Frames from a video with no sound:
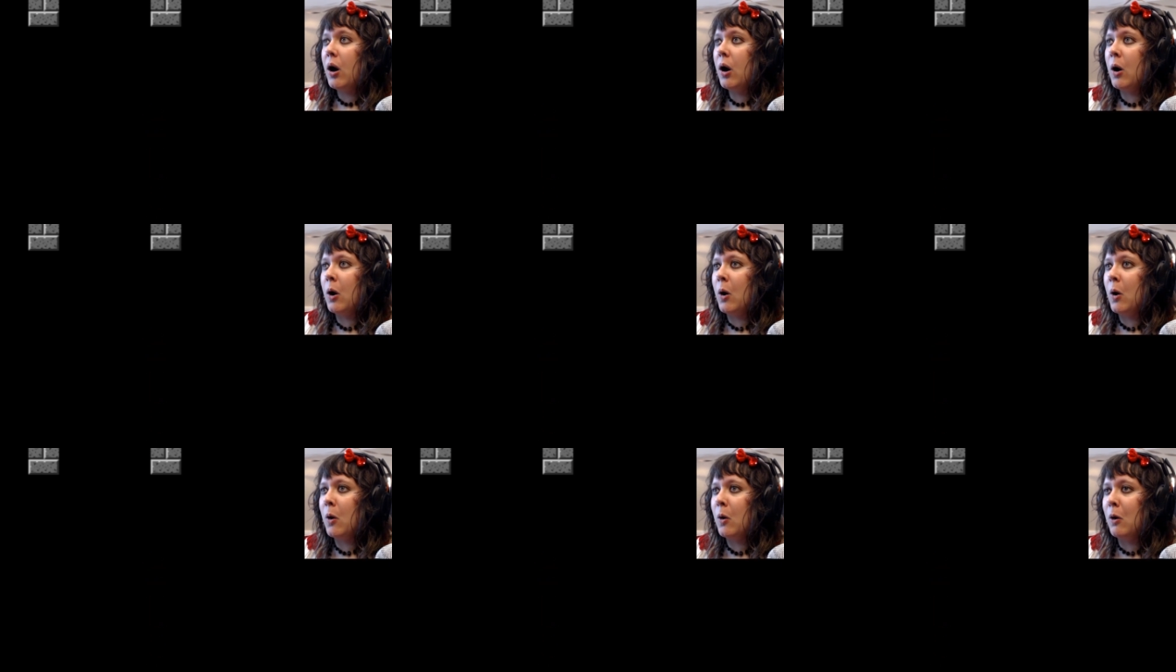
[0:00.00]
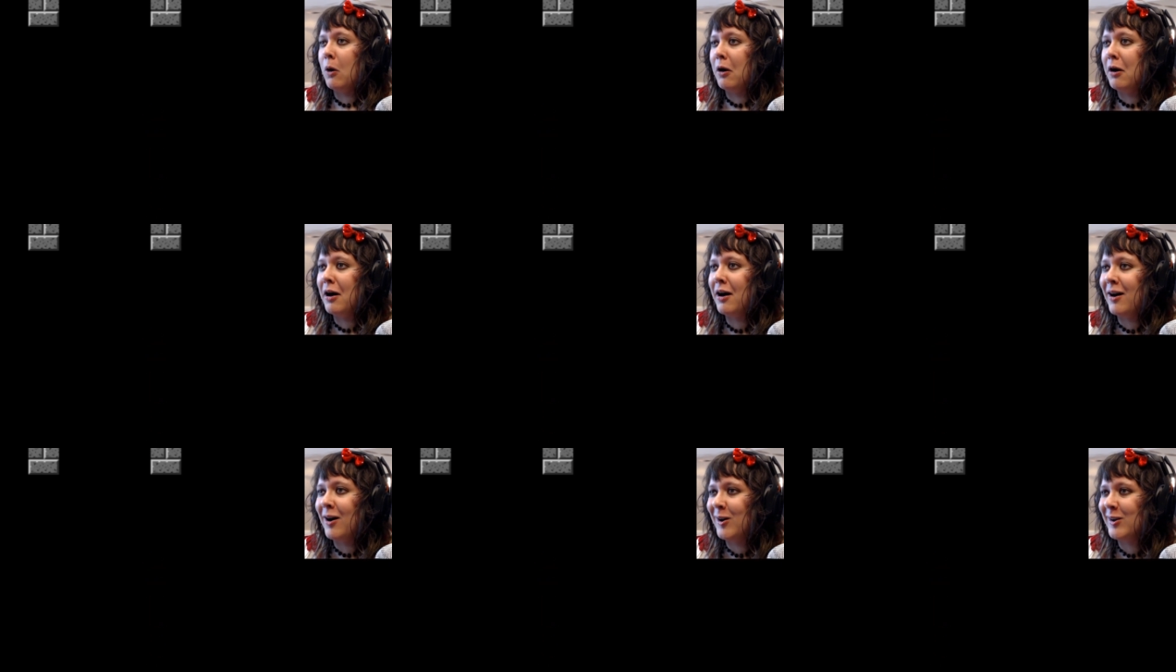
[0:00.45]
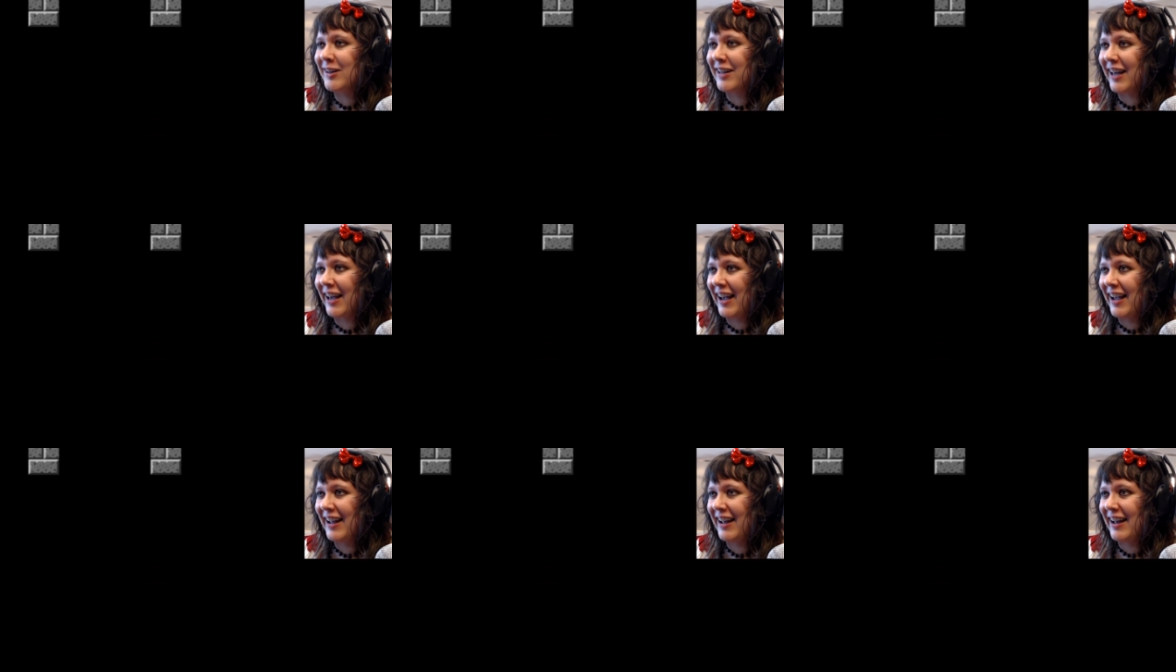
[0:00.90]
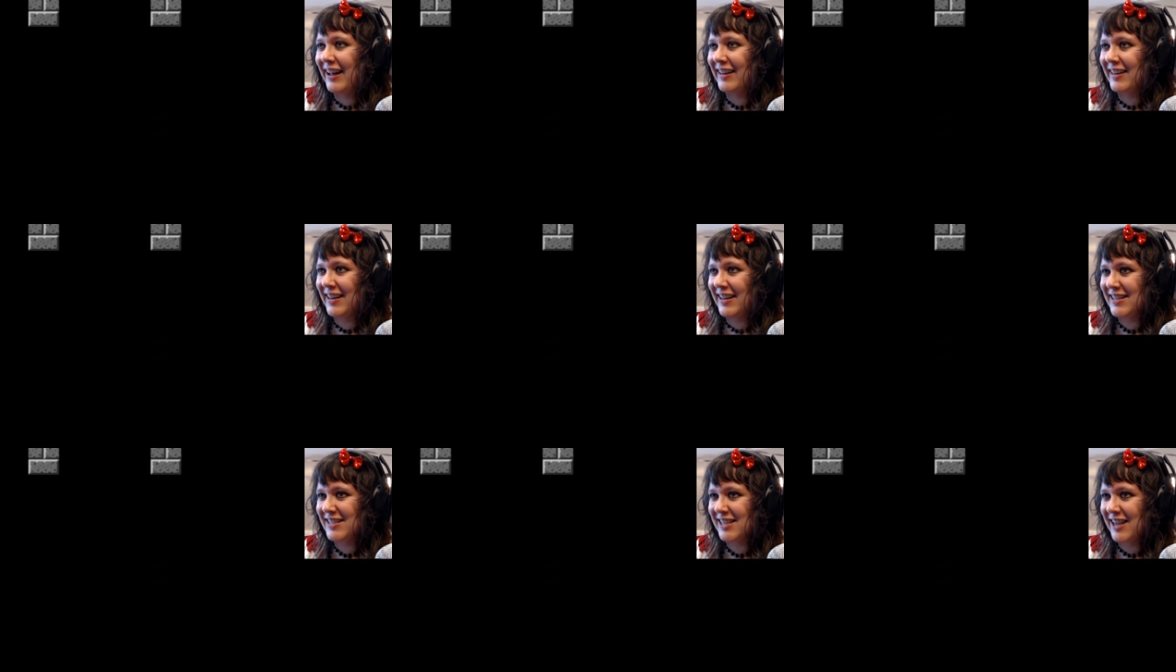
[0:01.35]
Oh, okay, I
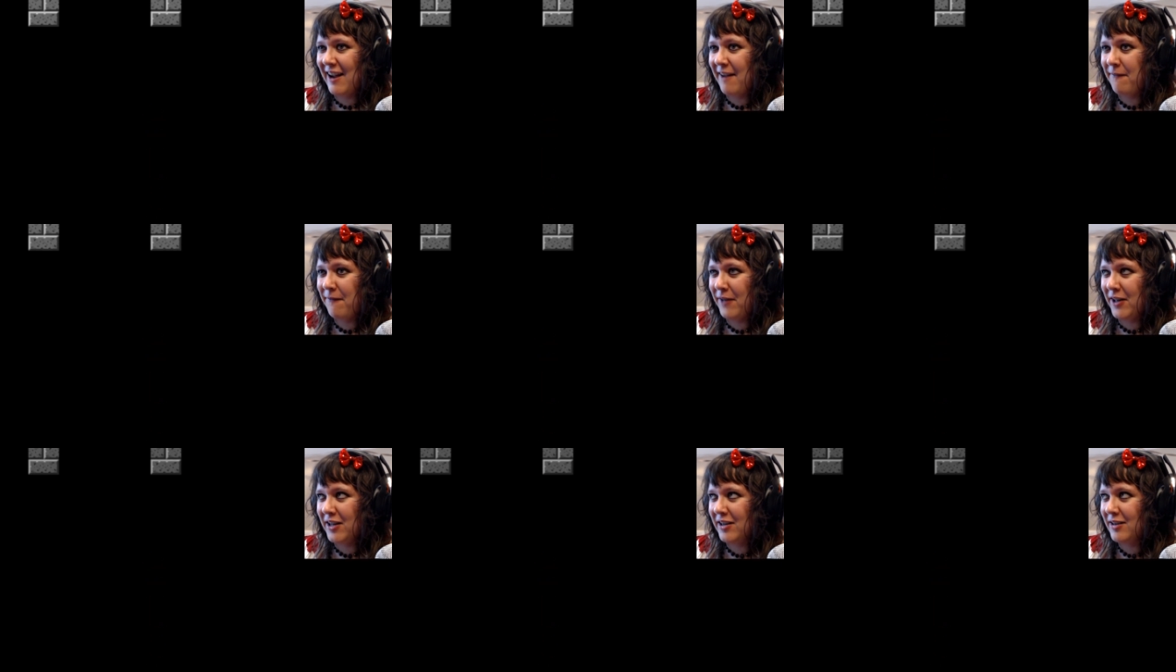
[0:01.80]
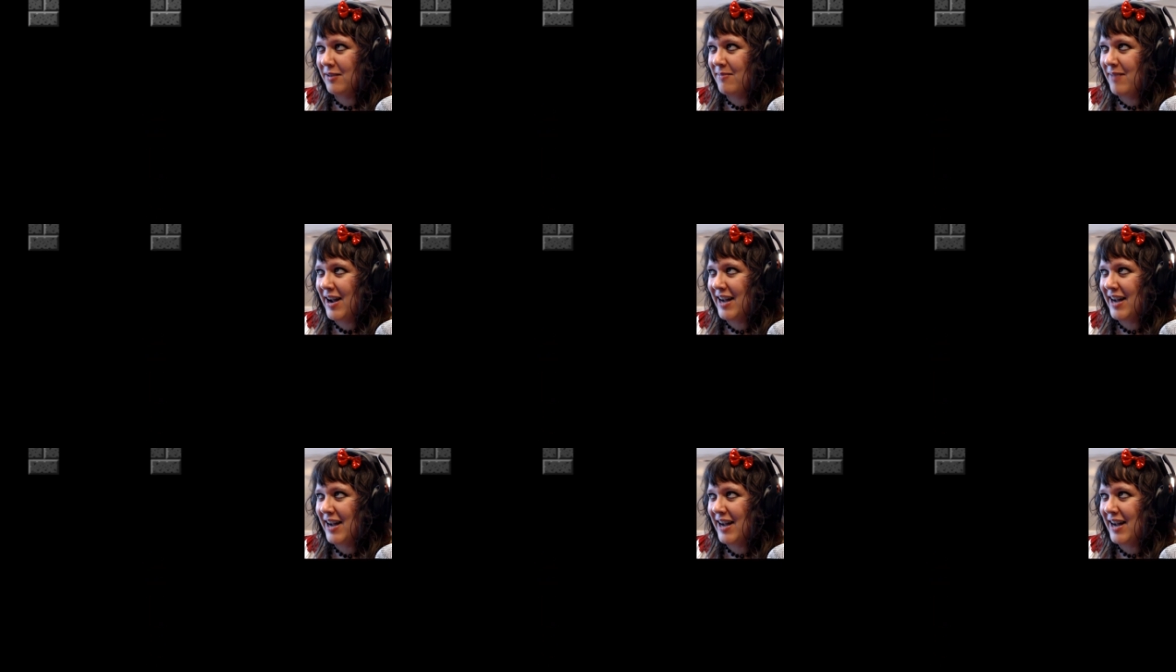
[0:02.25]
guess I fell to